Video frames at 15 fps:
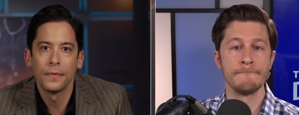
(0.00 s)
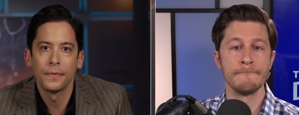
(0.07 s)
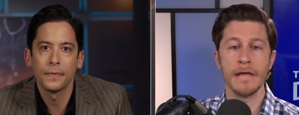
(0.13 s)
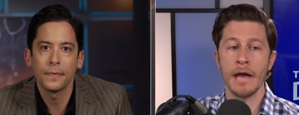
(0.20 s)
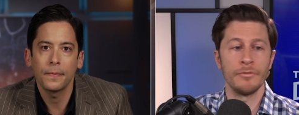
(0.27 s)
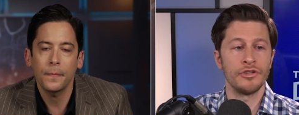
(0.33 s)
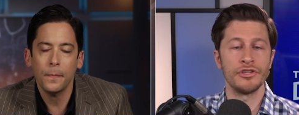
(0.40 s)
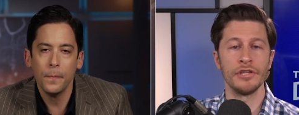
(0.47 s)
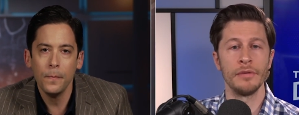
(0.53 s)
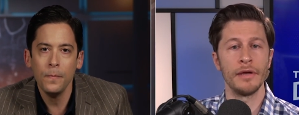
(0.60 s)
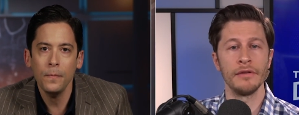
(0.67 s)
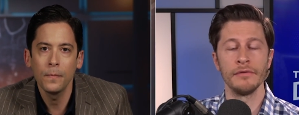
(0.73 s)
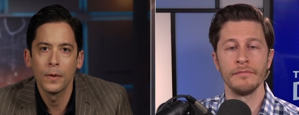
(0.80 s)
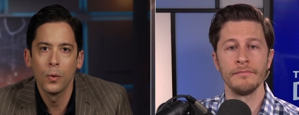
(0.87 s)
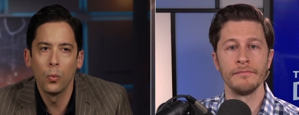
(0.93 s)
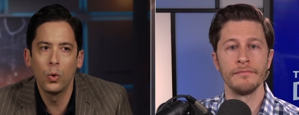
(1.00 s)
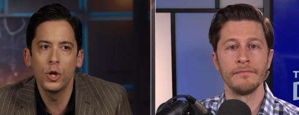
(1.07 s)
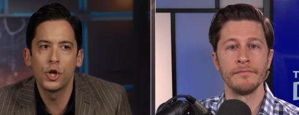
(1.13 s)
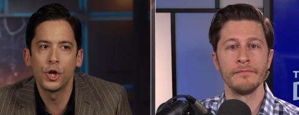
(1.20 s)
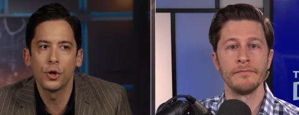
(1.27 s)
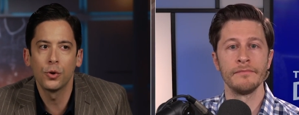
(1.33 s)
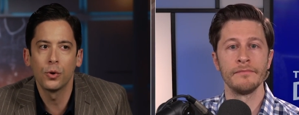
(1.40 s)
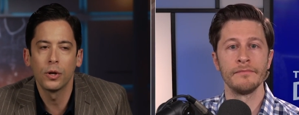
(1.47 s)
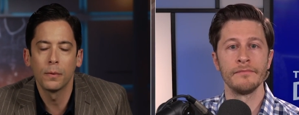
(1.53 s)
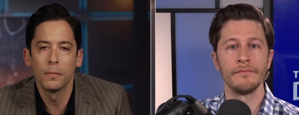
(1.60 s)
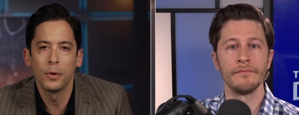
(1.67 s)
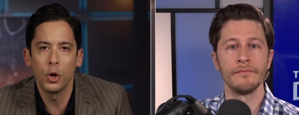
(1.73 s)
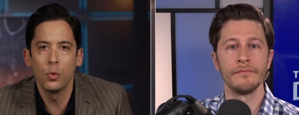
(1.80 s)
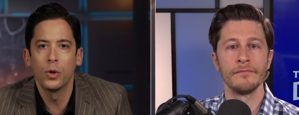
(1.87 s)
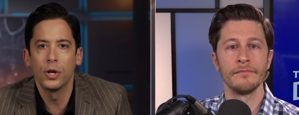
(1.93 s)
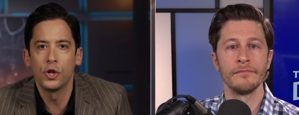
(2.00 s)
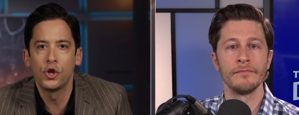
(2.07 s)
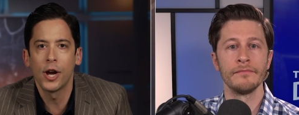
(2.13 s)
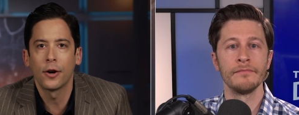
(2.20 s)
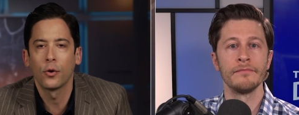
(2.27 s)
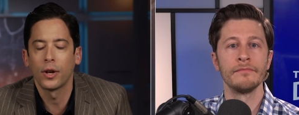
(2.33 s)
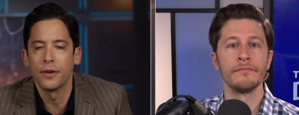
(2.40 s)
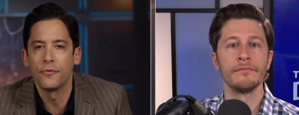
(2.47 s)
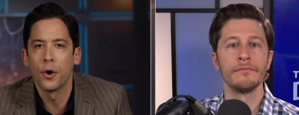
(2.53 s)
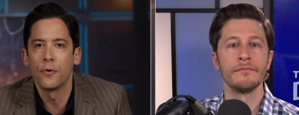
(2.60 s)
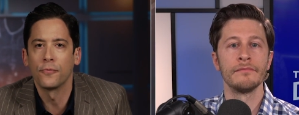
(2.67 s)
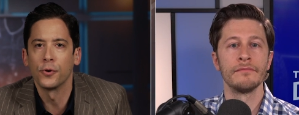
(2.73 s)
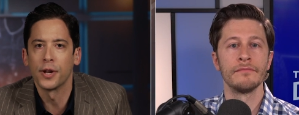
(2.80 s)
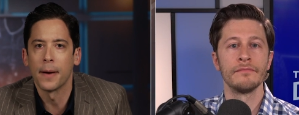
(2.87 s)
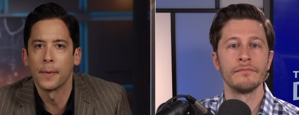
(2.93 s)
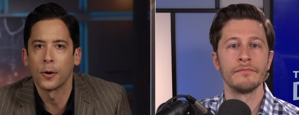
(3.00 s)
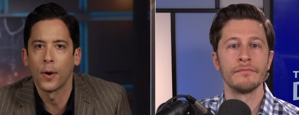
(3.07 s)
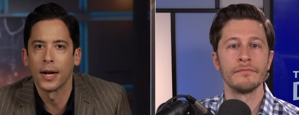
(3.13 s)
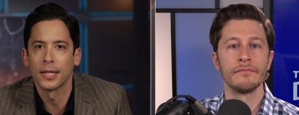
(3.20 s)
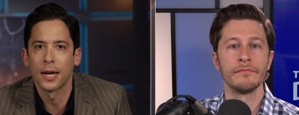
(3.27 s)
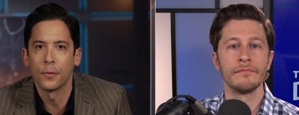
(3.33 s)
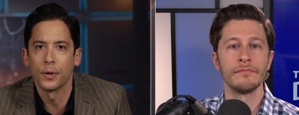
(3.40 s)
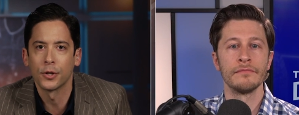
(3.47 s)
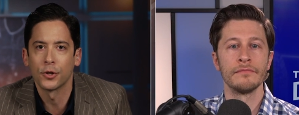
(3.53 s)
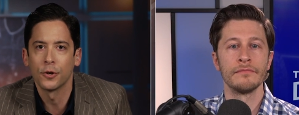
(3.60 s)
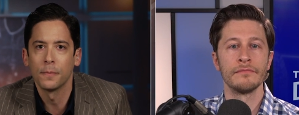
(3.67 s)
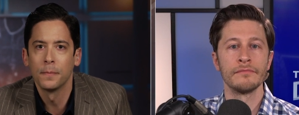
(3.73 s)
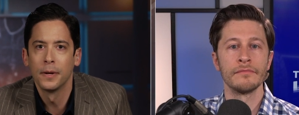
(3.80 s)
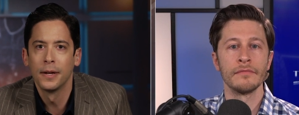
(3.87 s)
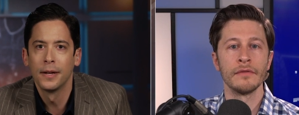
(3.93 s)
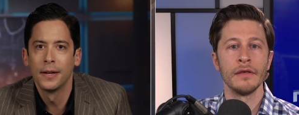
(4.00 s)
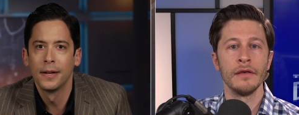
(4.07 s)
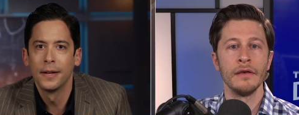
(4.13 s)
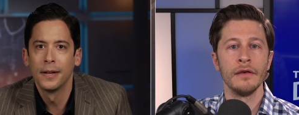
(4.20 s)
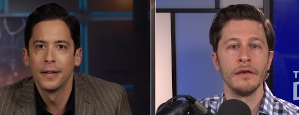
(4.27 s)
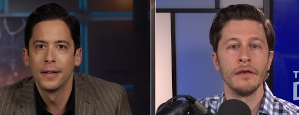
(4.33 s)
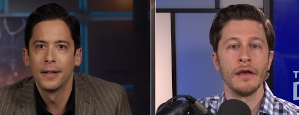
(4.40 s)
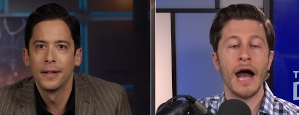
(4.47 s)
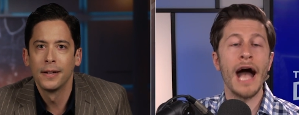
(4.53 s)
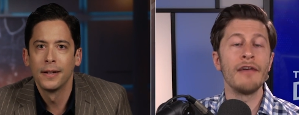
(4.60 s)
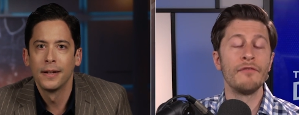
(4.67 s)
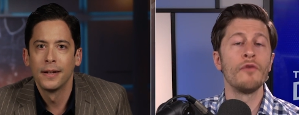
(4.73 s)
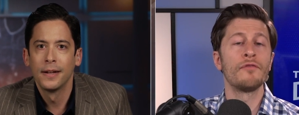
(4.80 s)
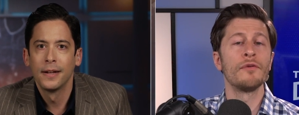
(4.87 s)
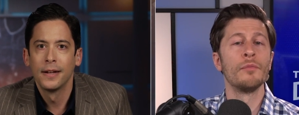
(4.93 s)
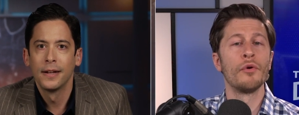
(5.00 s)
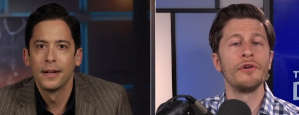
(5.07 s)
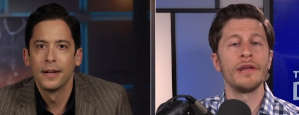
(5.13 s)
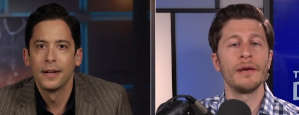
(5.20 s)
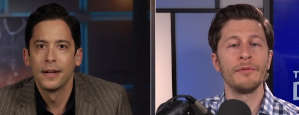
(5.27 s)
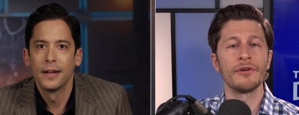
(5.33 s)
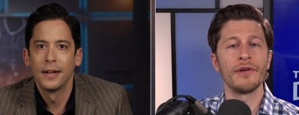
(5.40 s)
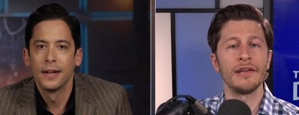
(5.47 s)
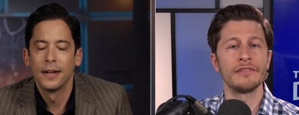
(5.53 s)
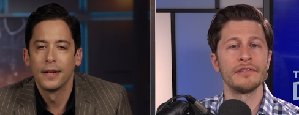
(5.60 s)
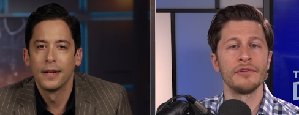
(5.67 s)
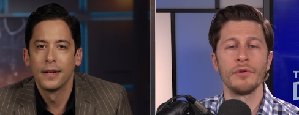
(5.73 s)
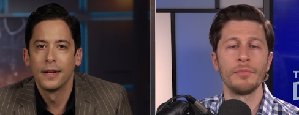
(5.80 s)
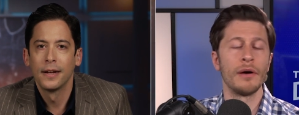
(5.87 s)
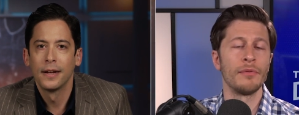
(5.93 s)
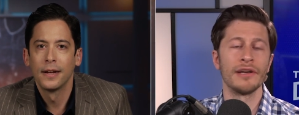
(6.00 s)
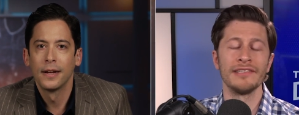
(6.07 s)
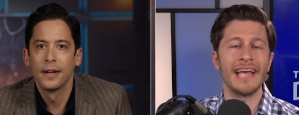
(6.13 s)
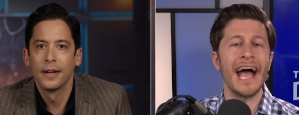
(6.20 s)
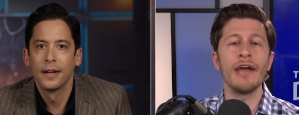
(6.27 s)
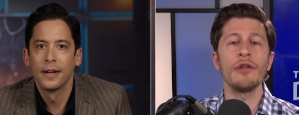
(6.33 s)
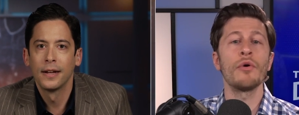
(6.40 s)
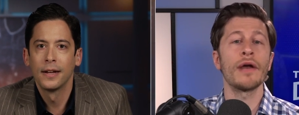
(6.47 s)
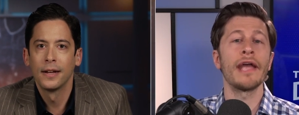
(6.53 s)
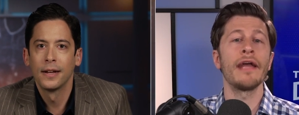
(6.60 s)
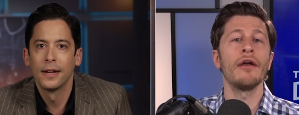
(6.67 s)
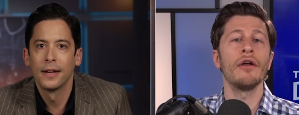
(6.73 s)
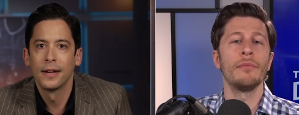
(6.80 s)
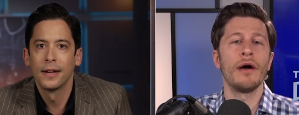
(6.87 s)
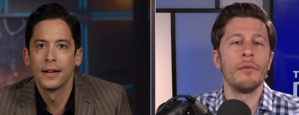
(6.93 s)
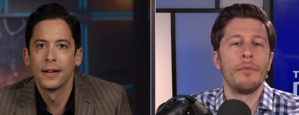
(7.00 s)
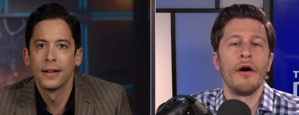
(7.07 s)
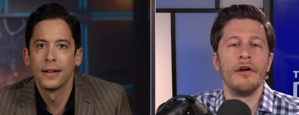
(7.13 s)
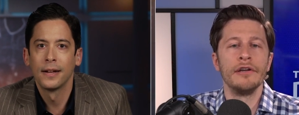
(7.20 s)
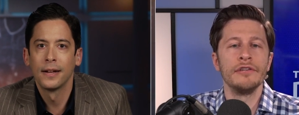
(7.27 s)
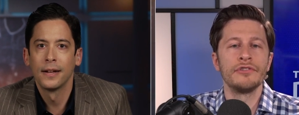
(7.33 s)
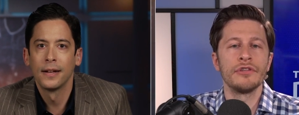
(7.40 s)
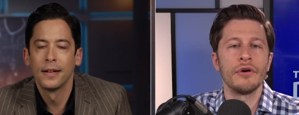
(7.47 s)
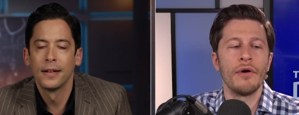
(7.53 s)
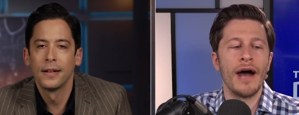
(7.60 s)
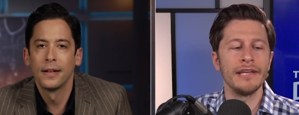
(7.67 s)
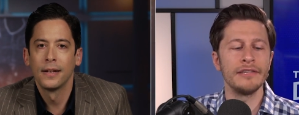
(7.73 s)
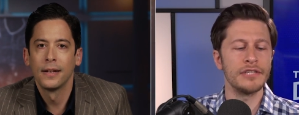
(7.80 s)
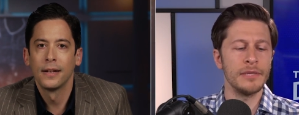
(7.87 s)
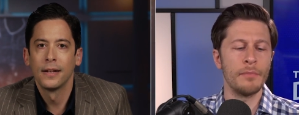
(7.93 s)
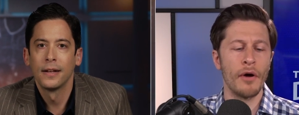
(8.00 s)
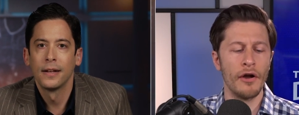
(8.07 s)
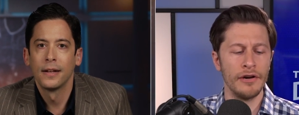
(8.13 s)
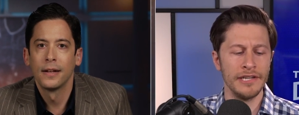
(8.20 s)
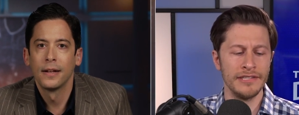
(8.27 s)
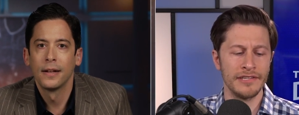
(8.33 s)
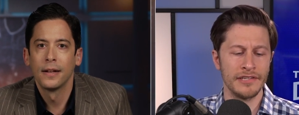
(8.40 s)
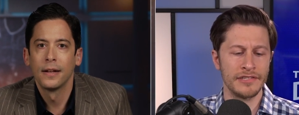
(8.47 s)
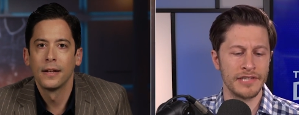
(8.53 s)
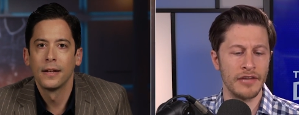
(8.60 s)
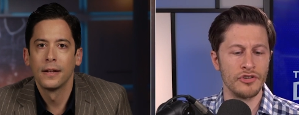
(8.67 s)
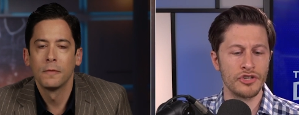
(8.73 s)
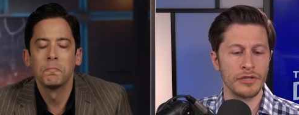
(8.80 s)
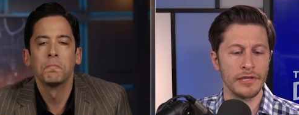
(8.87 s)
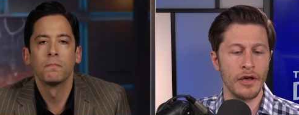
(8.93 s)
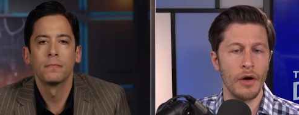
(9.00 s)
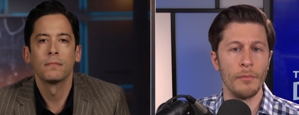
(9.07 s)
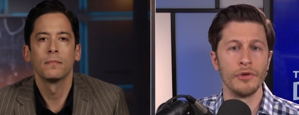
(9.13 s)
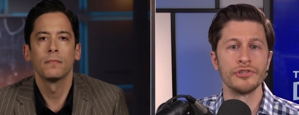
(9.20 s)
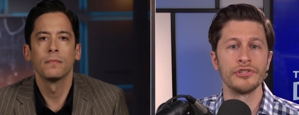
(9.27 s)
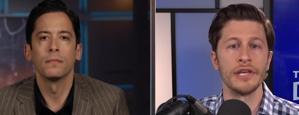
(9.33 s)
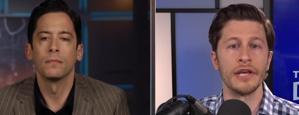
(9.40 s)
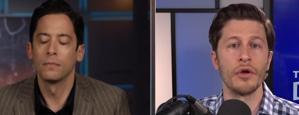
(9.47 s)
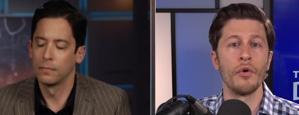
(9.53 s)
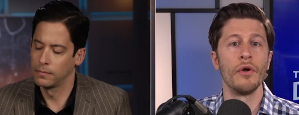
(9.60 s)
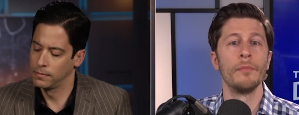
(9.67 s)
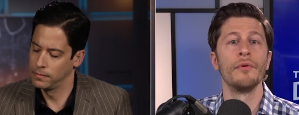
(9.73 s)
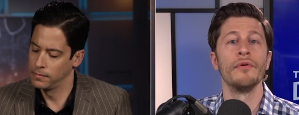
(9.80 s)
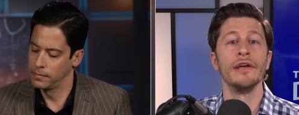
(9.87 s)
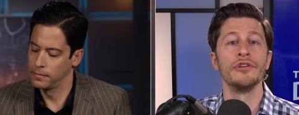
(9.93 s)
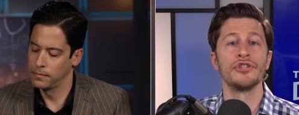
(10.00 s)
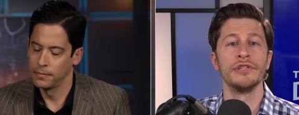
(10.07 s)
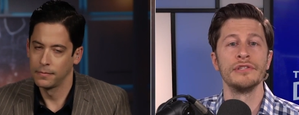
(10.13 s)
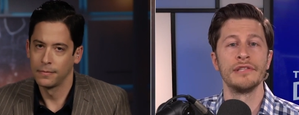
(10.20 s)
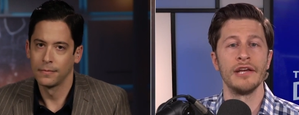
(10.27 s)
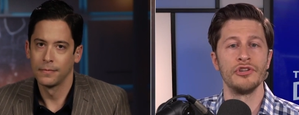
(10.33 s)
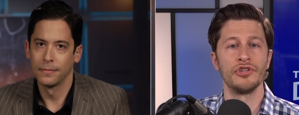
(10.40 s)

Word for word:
Speaker 1: Yeah, I'm just independent. Would you you would generally vote for Democrats, I would assume.
Speaker 2: I vote for more Democrats than Republicans. I don't care about parties though. I see parties essentially almost like corporations that